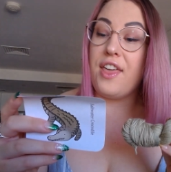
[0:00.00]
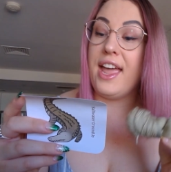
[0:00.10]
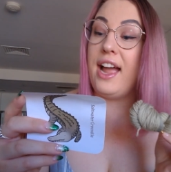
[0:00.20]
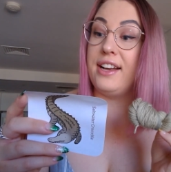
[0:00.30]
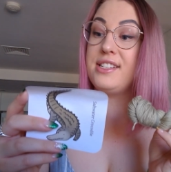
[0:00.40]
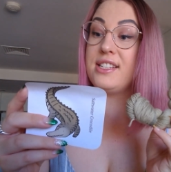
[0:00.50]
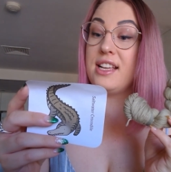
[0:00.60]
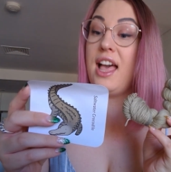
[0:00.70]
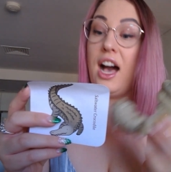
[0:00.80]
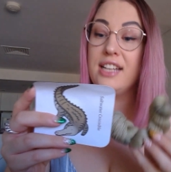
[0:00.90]
they hunt
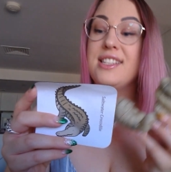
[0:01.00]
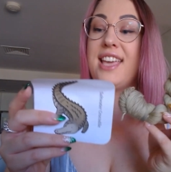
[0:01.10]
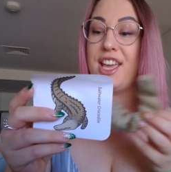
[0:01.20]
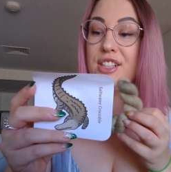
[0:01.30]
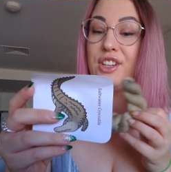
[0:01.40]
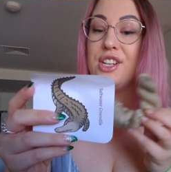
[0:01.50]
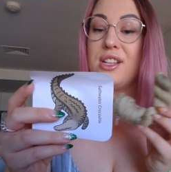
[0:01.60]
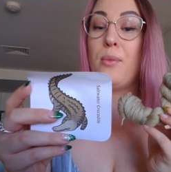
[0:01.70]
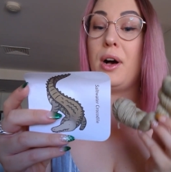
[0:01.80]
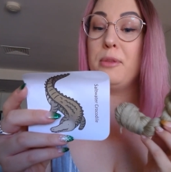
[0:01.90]

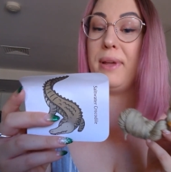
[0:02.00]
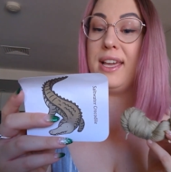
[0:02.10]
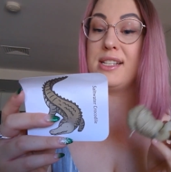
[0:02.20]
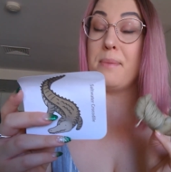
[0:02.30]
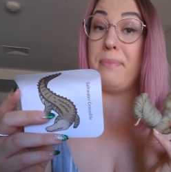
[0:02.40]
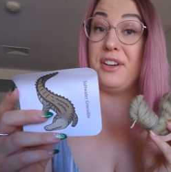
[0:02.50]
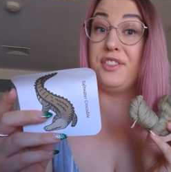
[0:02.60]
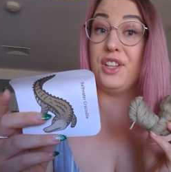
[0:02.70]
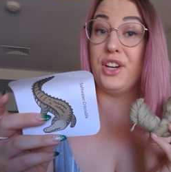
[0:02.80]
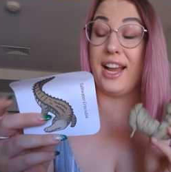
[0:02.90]
kangaroos, wild pigs,
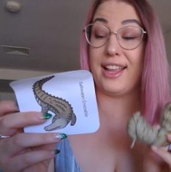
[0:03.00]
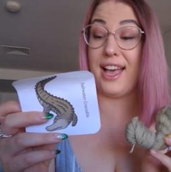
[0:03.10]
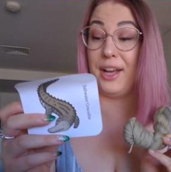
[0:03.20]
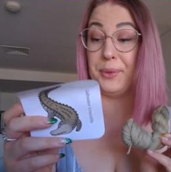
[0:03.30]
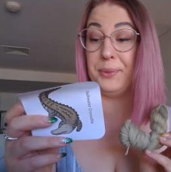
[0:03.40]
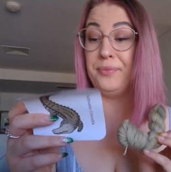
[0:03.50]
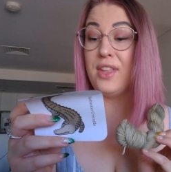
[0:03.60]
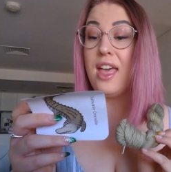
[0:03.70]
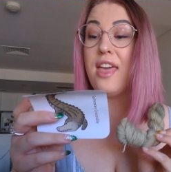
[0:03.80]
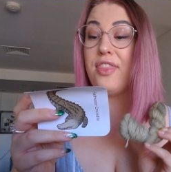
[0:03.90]
buffalo, and cattle.
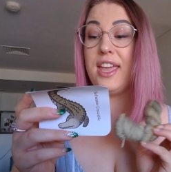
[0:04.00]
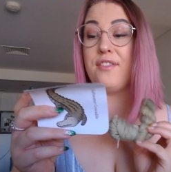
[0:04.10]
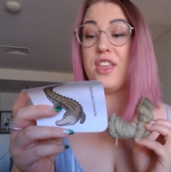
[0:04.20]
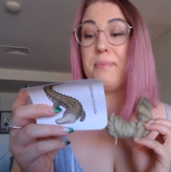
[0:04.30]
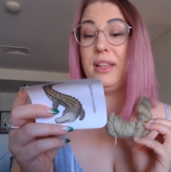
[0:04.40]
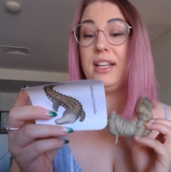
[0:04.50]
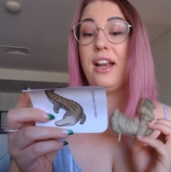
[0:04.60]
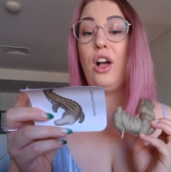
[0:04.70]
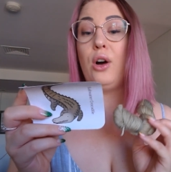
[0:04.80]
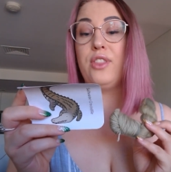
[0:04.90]
They have the
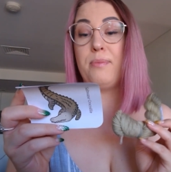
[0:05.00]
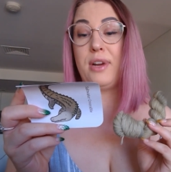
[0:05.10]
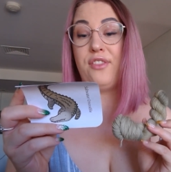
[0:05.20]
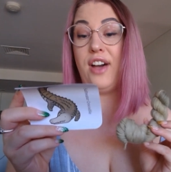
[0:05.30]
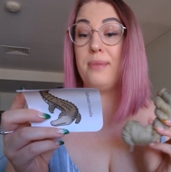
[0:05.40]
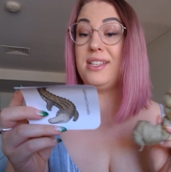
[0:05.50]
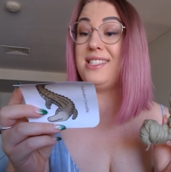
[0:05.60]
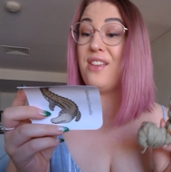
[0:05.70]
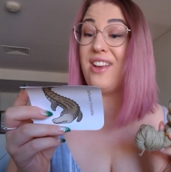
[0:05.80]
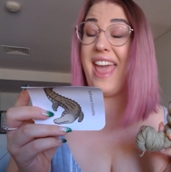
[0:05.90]
ability to hold their breath for up to
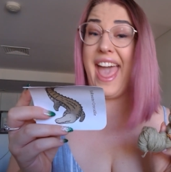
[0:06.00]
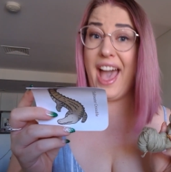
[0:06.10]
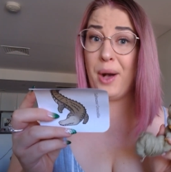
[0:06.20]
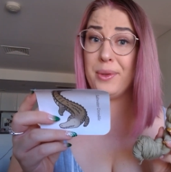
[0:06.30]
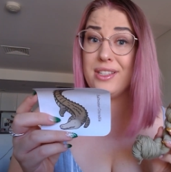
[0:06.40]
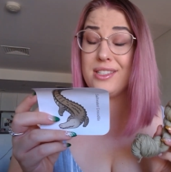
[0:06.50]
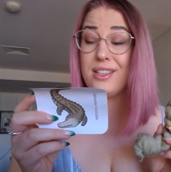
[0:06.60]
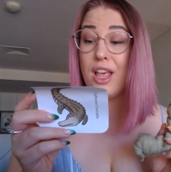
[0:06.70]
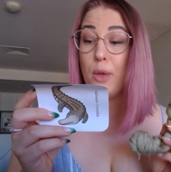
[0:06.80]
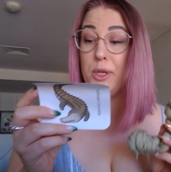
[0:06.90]
7
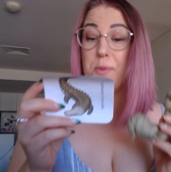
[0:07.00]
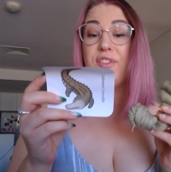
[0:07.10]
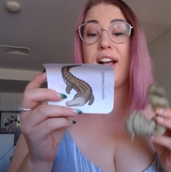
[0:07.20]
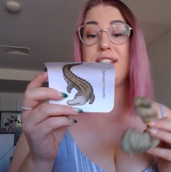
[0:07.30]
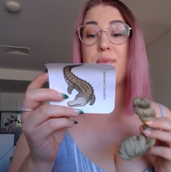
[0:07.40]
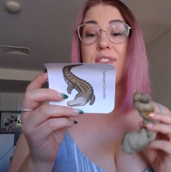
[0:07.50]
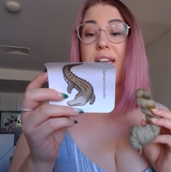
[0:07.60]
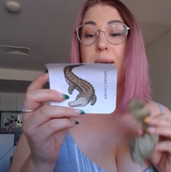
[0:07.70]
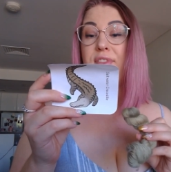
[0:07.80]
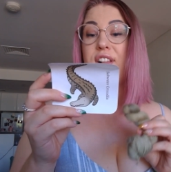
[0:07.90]
hours, which provides them with
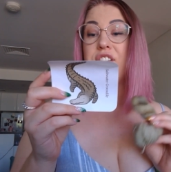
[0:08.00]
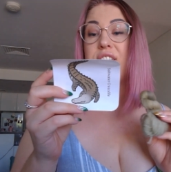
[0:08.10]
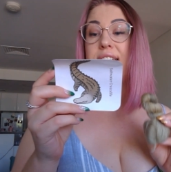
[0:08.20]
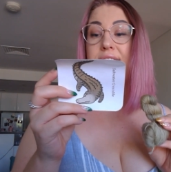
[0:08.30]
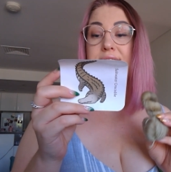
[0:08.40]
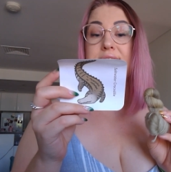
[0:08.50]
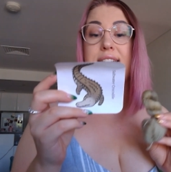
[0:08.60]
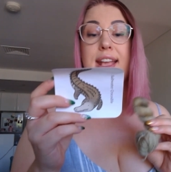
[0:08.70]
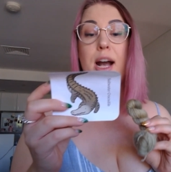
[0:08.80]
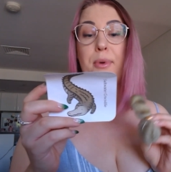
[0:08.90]
the camouflage they need to
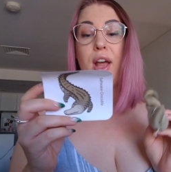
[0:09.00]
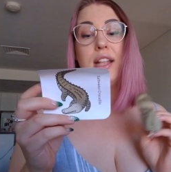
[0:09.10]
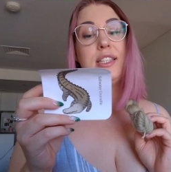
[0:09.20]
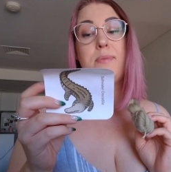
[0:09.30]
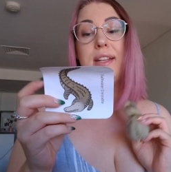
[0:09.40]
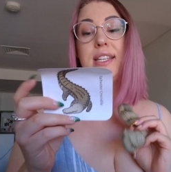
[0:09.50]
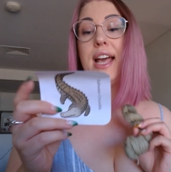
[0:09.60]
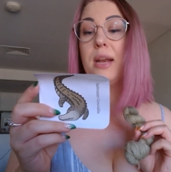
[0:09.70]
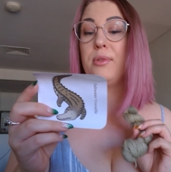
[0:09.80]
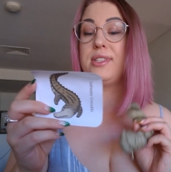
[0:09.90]
sneak up on
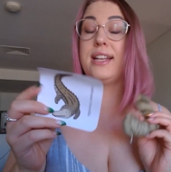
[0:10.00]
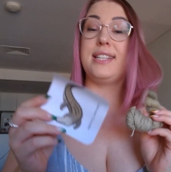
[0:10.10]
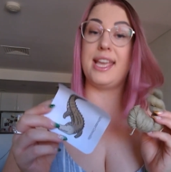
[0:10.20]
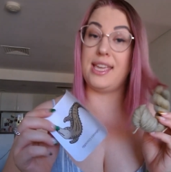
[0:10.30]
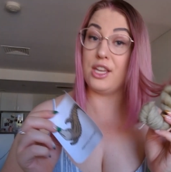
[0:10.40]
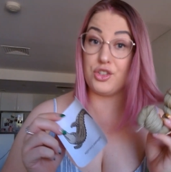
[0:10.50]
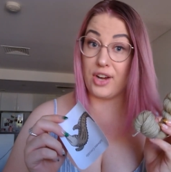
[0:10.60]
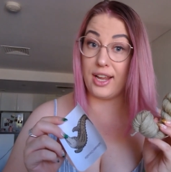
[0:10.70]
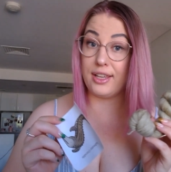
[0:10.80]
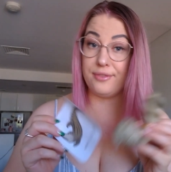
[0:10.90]
unsuspecting animals that are taking a
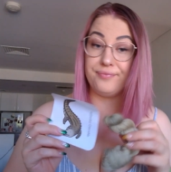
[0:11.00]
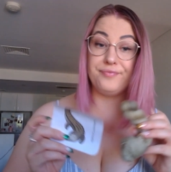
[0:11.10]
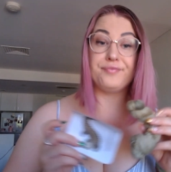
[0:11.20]
drink.